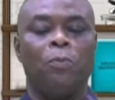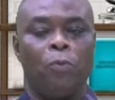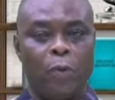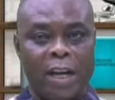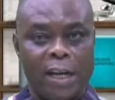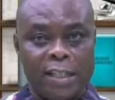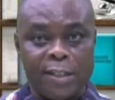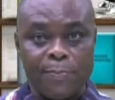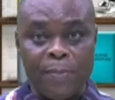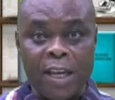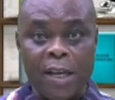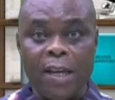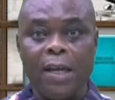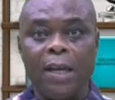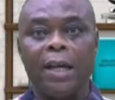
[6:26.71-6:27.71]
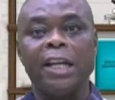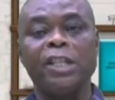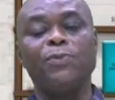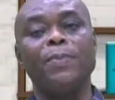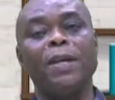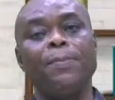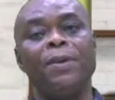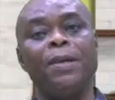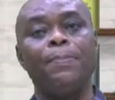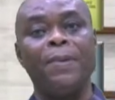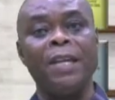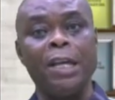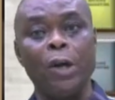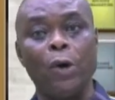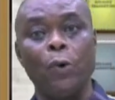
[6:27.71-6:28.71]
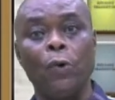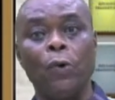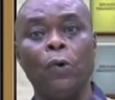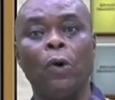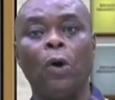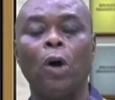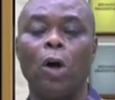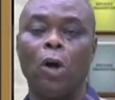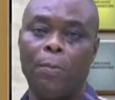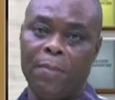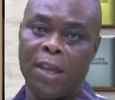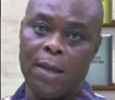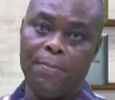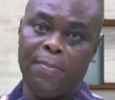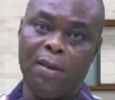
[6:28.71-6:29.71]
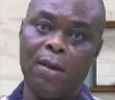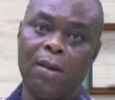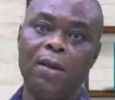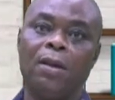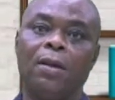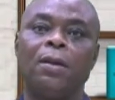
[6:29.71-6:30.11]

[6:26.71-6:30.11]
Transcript: When it's B, it may be BO or BB.